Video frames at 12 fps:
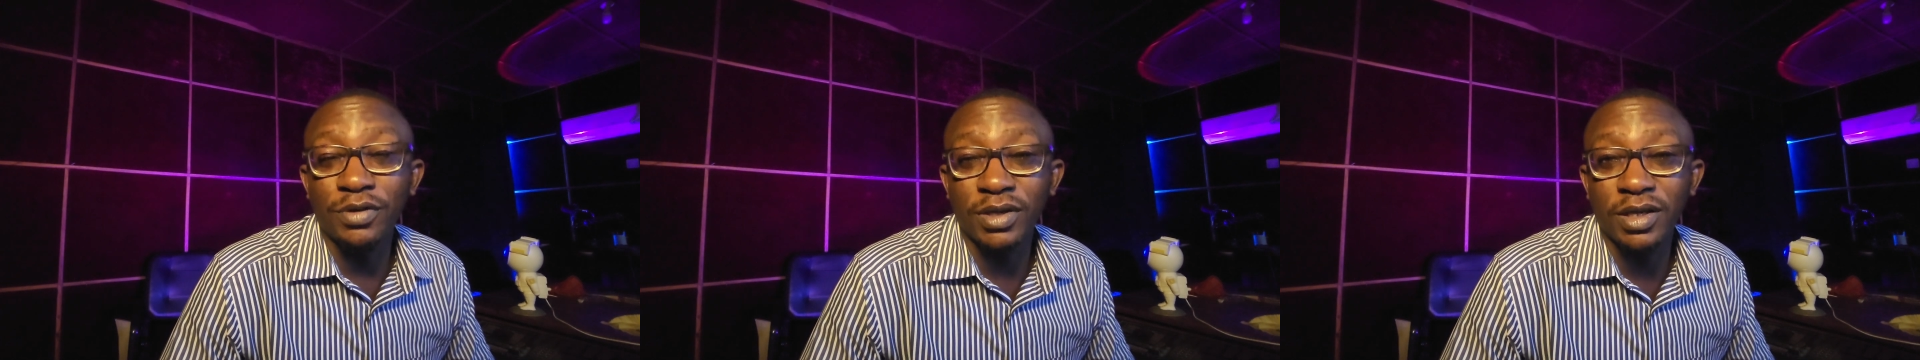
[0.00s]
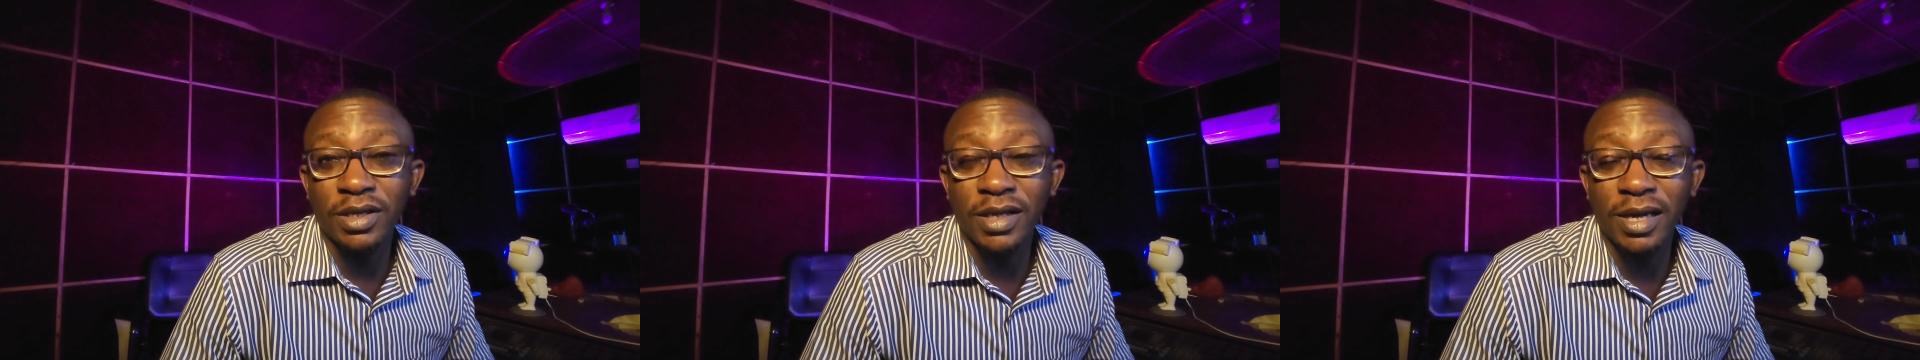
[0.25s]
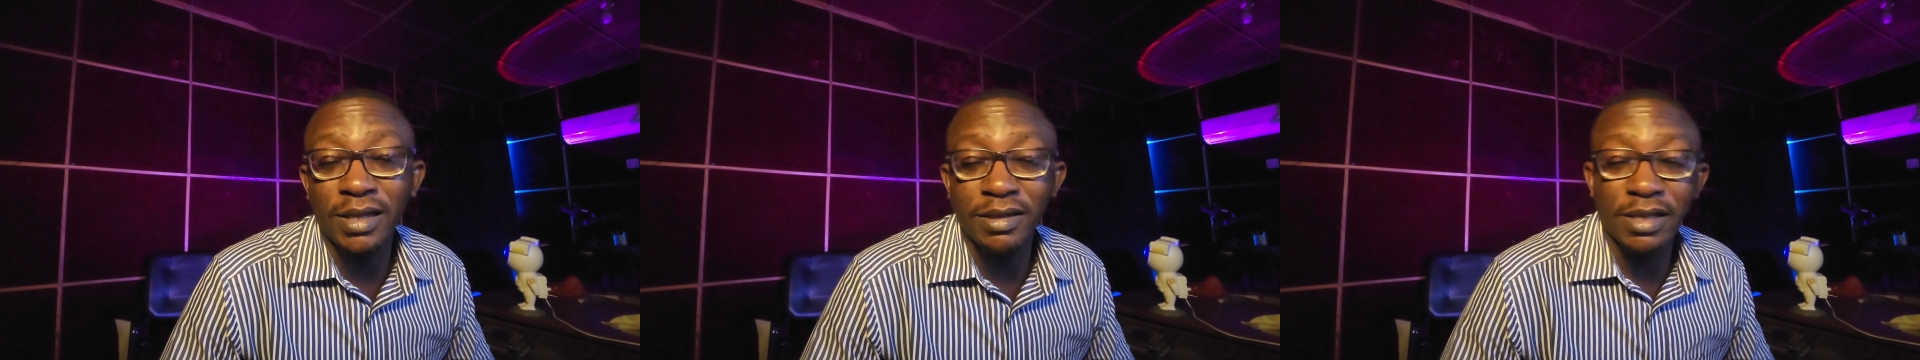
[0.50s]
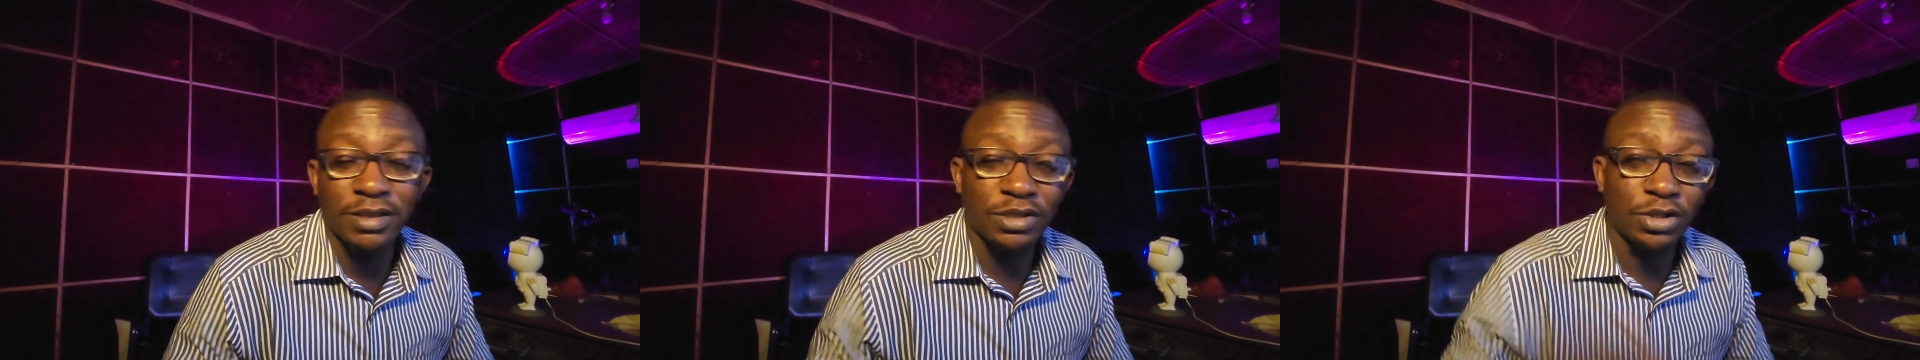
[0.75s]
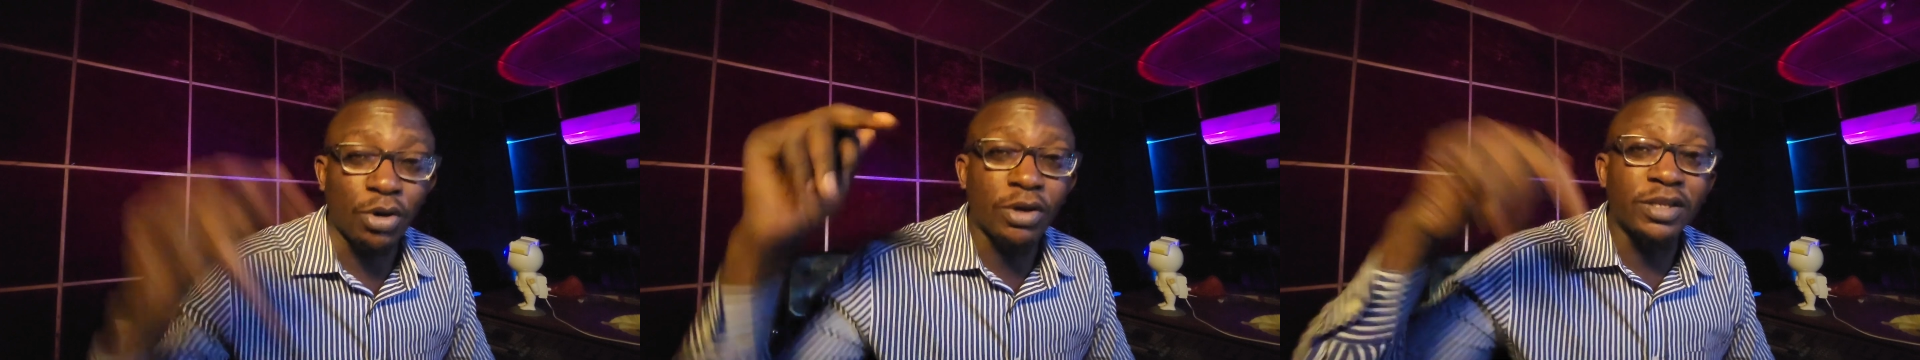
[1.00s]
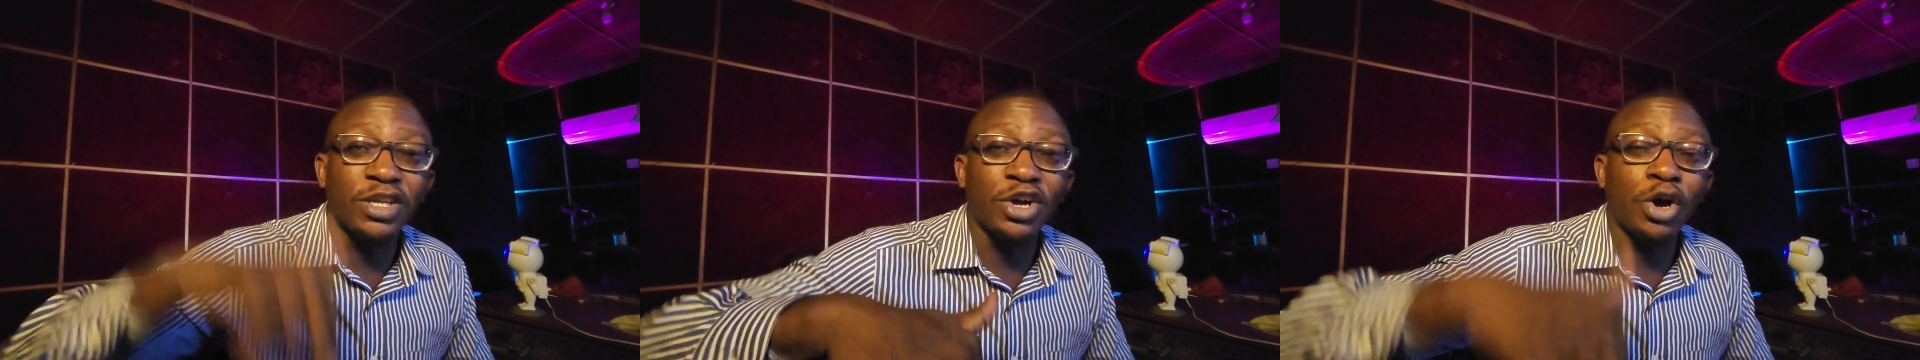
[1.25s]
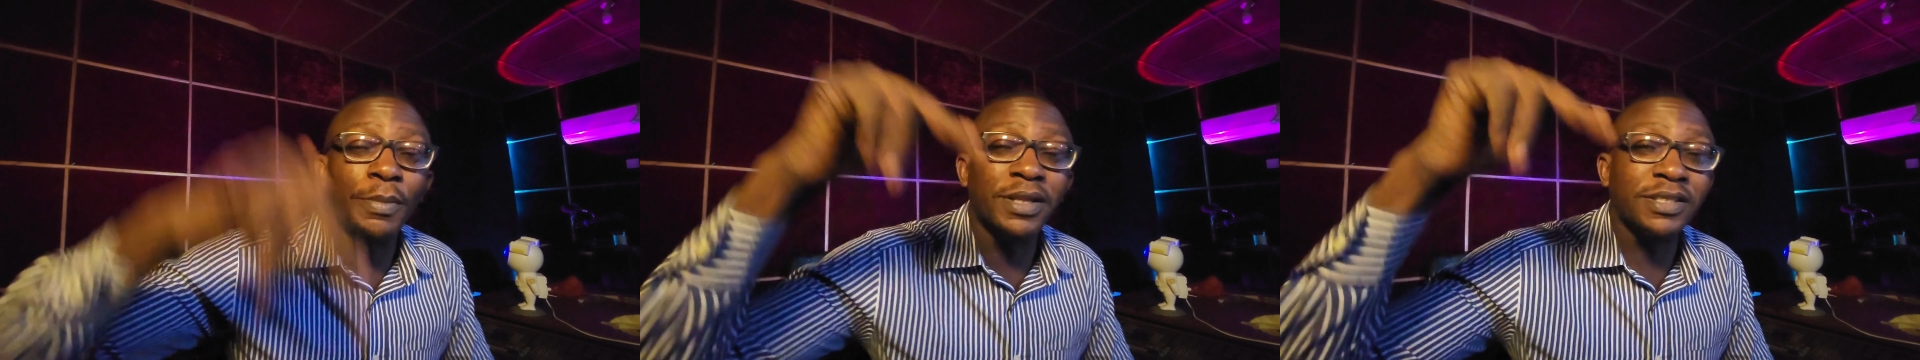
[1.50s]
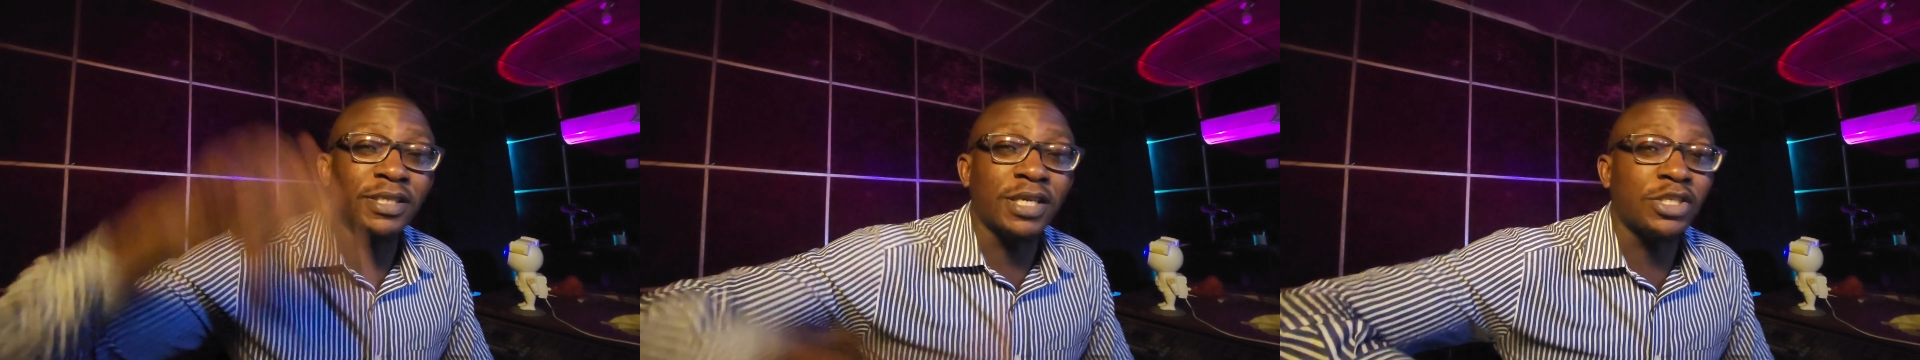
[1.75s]
Okay, and let's talk in the
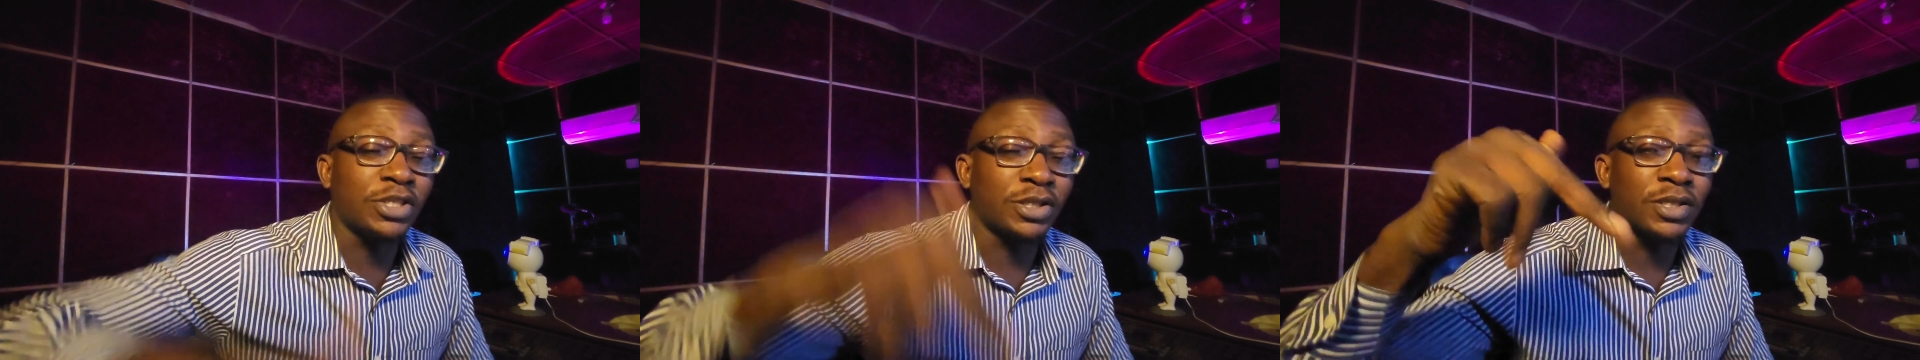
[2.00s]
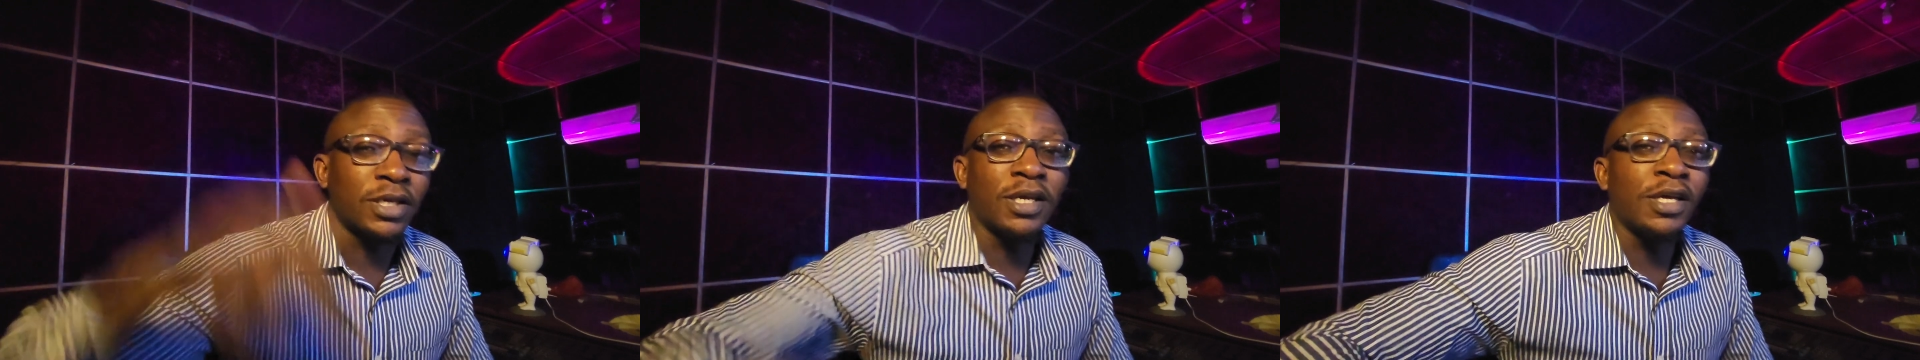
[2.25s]
comment section.